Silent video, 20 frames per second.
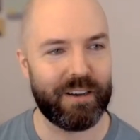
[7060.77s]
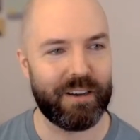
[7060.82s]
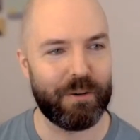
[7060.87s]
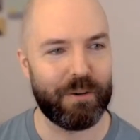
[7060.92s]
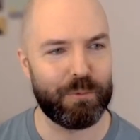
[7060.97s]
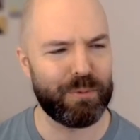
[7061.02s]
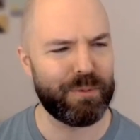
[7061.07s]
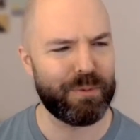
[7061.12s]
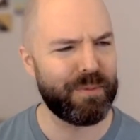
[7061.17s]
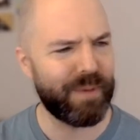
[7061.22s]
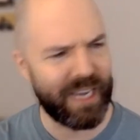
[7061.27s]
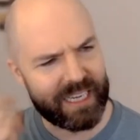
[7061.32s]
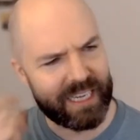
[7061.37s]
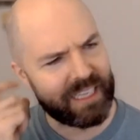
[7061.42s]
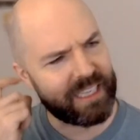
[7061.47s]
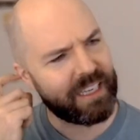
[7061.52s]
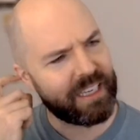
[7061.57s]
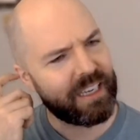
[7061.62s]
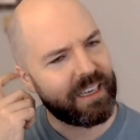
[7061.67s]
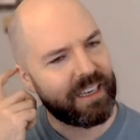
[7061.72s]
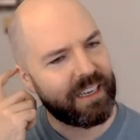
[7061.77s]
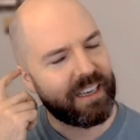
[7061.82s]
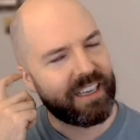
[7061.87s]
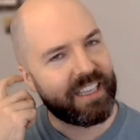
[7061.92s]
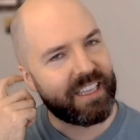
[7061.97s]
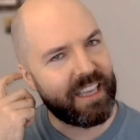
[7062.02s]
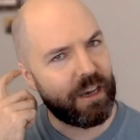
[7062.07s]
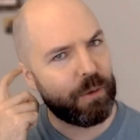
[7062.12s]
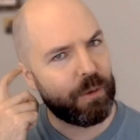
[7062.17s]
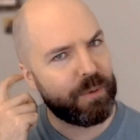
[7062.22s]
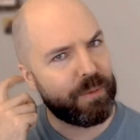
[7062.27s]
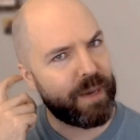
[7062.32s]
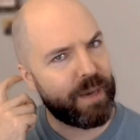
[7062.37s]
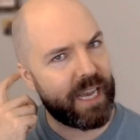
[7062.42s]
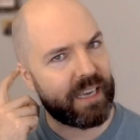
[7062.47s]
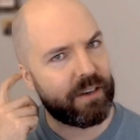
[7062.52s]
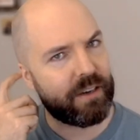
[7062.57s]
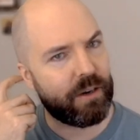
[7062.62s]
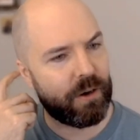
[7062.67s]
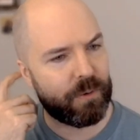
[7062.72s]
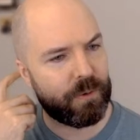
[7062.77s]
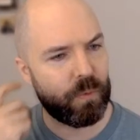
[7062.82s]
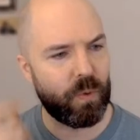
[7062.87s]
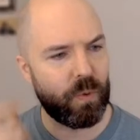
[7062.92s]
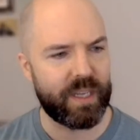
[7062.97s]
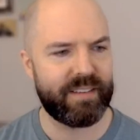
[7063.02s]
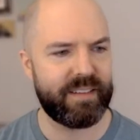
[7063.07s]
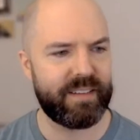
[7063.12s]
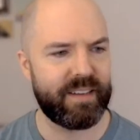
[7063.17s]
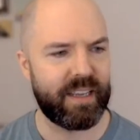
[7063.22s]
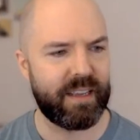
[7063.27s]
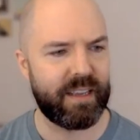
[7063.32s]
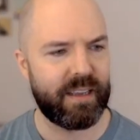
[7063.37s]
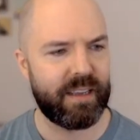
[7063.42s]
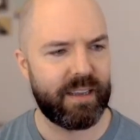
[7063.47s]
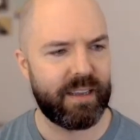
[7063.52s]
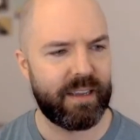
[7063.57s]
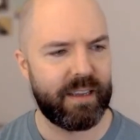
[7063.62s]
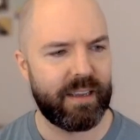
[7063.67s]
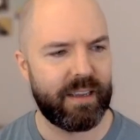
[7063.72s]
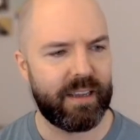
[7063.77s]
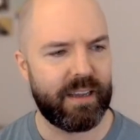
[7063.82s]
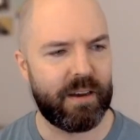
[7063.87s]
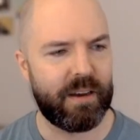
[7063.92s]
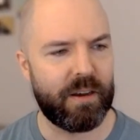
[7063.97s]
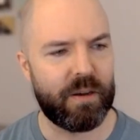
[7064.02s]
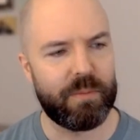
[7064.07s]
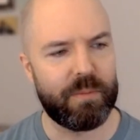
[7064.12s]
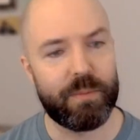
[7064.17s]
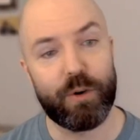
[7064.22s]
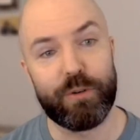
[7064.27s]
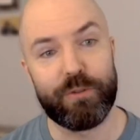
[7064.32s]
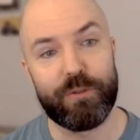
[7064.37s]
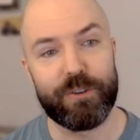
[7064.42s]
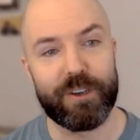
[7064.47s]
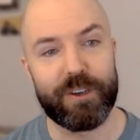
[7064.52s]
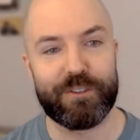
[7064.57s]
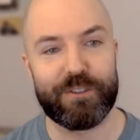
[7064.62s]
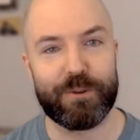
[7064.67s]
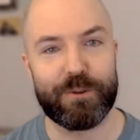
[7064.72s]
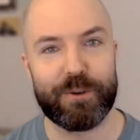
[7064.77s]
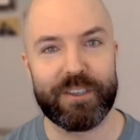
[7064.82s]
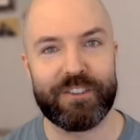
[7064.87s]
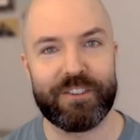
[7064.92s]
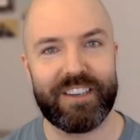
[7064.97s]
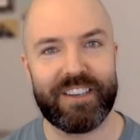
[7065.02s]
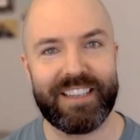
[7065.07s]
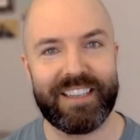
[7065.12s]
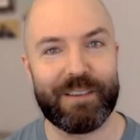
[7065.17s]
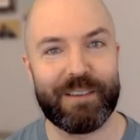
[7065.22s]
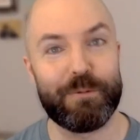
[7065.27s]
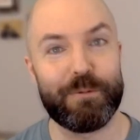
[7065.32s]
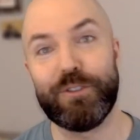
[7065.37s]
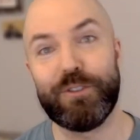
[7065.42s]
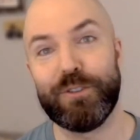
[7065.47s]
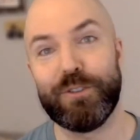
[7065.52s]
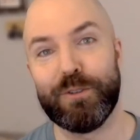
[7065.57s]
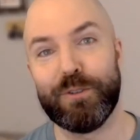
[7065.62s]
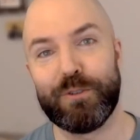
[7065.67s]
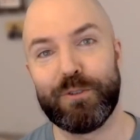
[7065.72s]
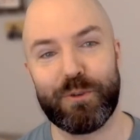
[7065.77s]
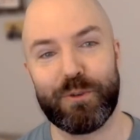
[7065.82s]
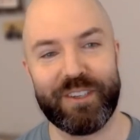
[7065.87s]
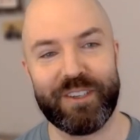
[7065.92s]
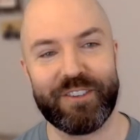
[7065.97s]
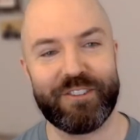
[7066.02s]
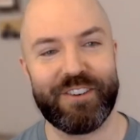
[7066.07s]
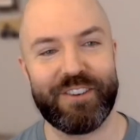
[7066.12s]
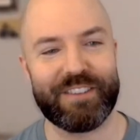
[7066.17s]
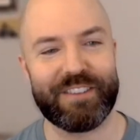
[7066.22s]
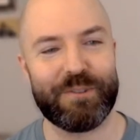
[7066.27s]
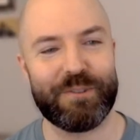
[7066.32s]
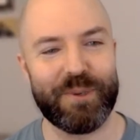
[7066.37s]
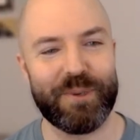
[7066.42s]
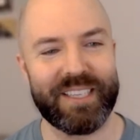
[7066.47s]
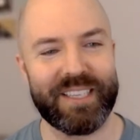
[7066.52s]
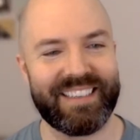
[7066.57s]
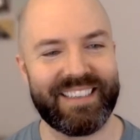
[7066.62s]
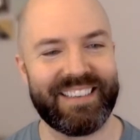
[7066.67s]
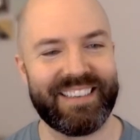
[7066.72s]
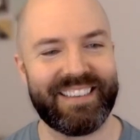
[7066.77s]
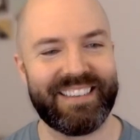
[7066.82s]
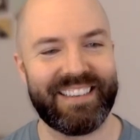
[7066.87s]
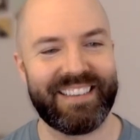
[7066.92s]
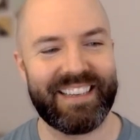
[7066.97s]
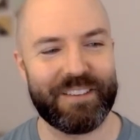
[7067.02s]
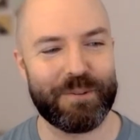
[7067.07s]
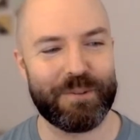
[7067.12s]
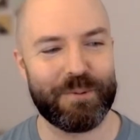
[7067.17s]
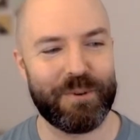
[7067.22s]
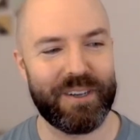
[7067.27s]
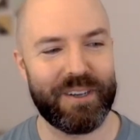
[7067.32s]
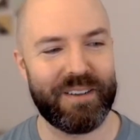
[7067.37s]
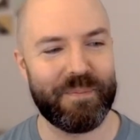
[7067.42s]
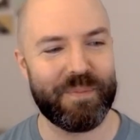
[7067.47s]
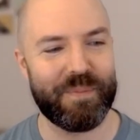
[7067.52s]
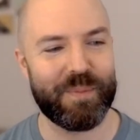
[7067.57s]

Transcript: We'll be back. Yeah, I'll be back on Wednesday, but over on Twitch. And then we'll do Twitch next weekend as well.